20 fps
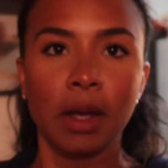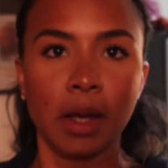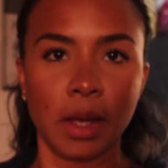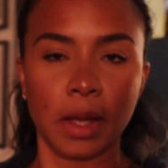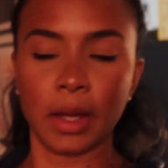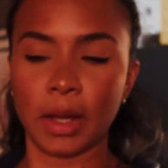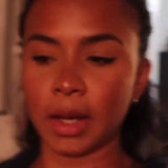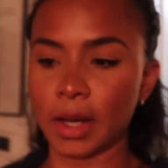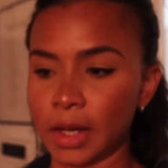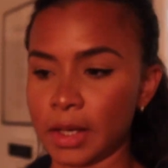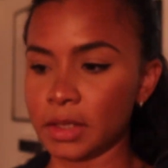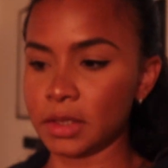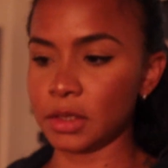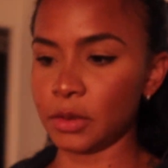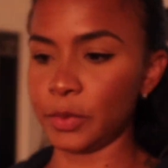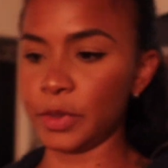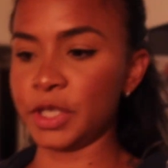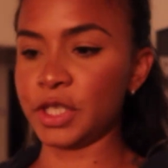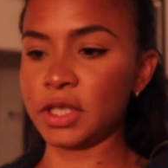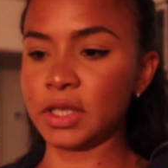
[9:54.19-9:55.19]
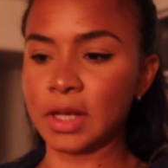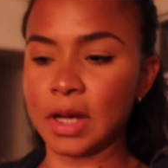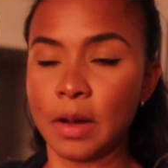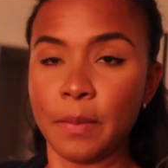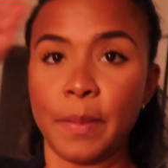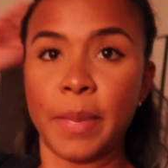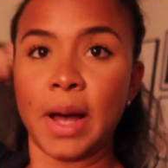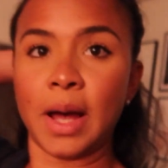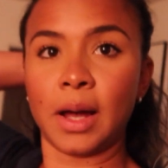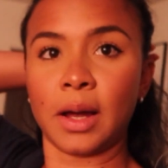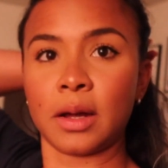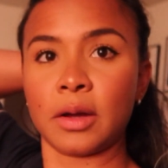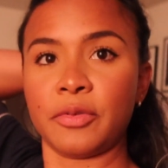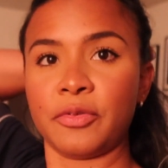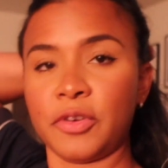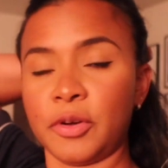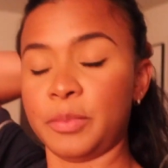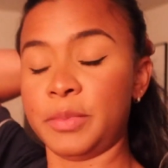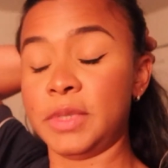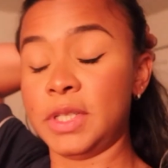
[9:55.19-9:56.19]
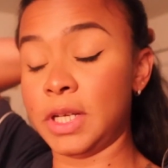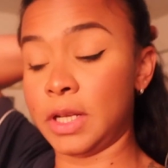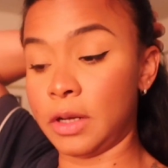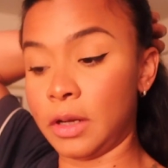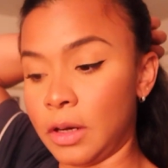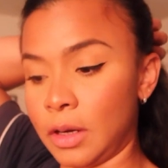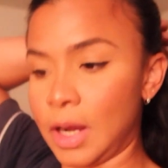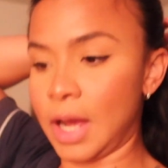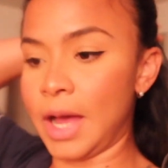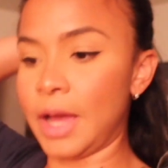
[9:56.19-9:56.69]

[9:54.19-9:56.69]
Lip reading: Hey guys, so we just got back from dinner.